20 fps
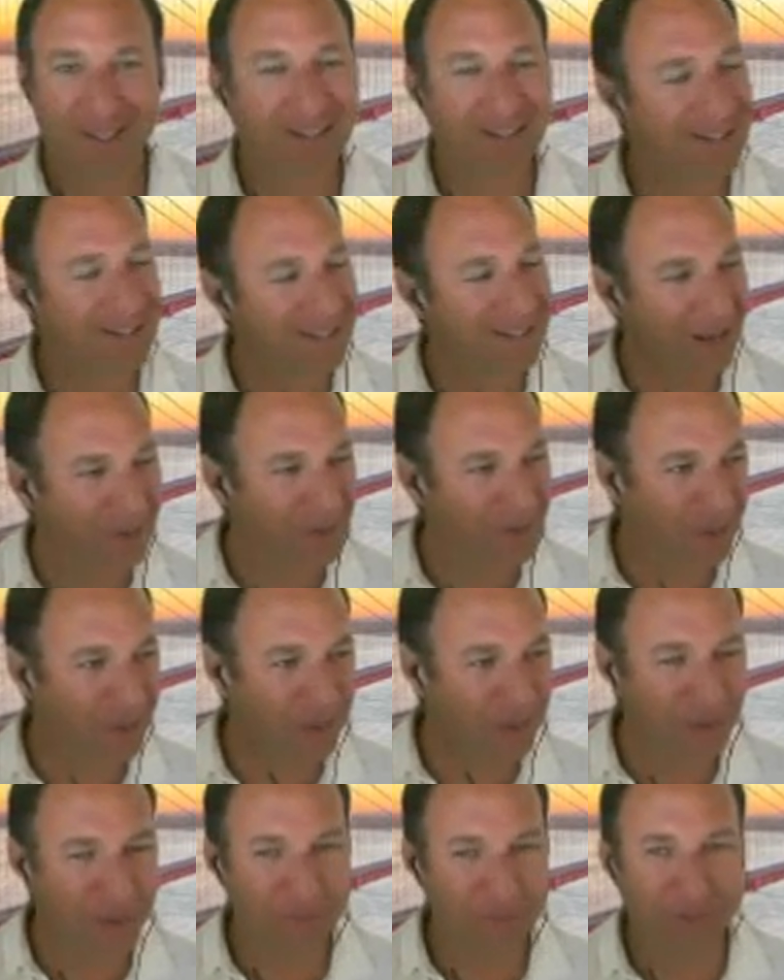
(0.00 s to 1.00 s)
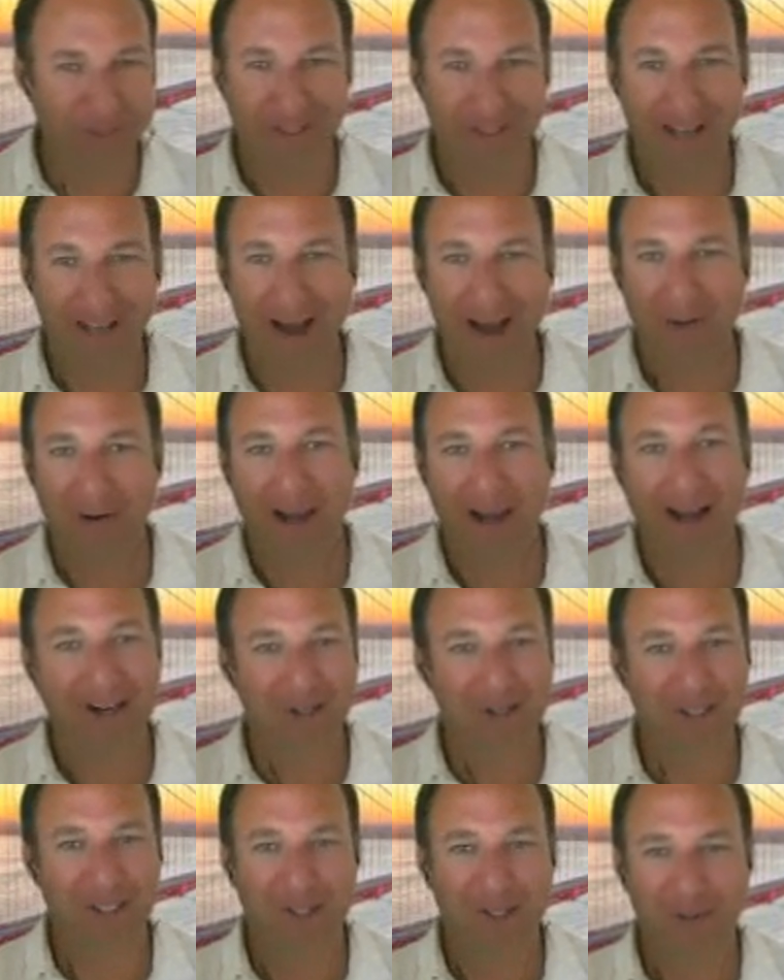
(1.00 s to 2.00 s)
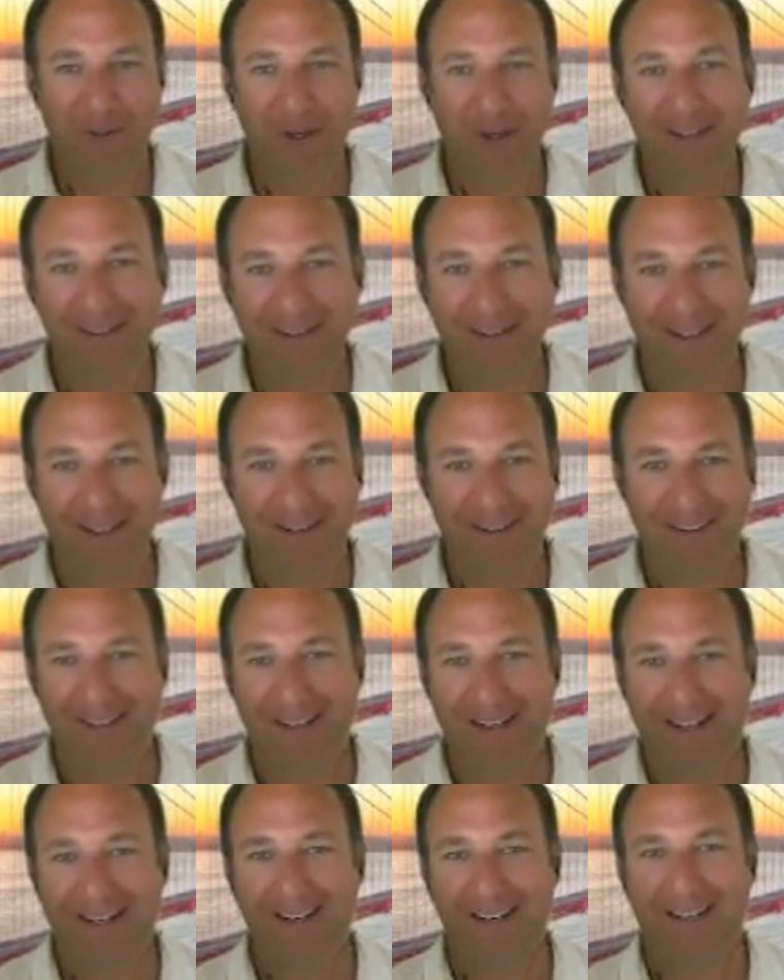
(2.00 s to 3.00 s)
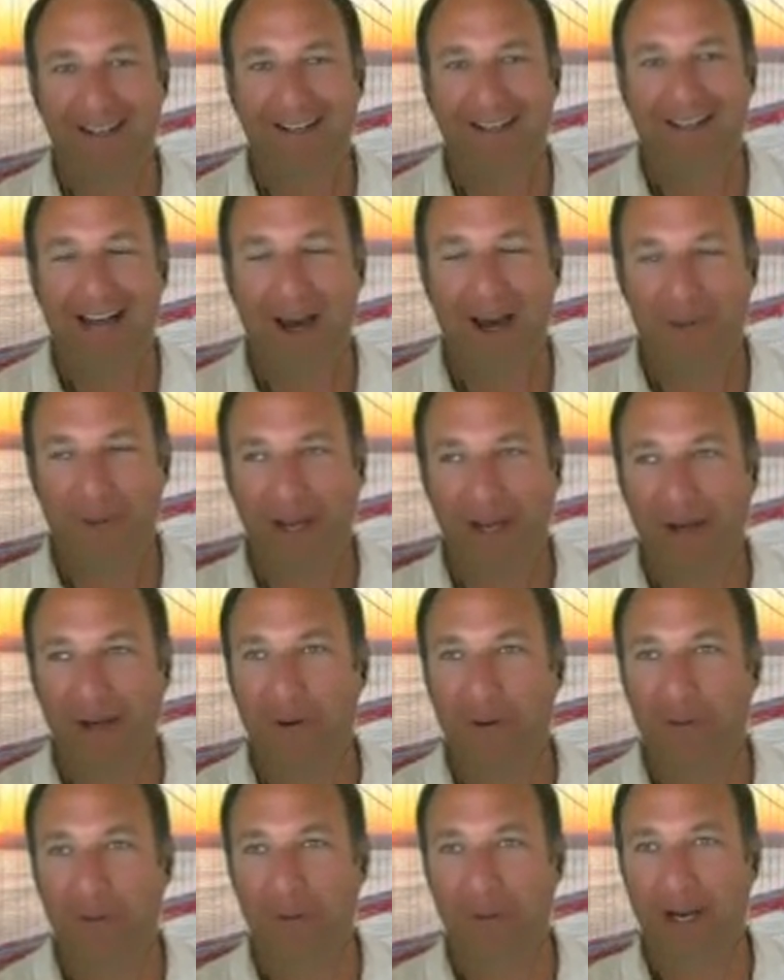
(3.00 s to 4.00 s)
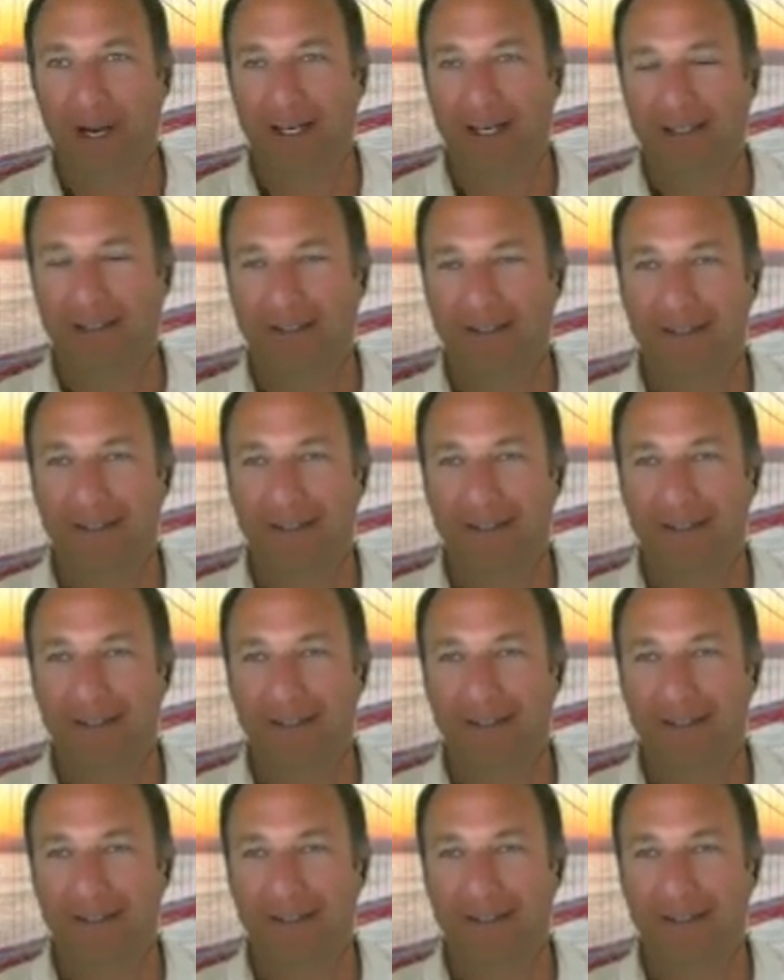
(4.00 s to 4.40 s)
yes, it sounds cool, but how do I actually do it, and how do I incorporate it?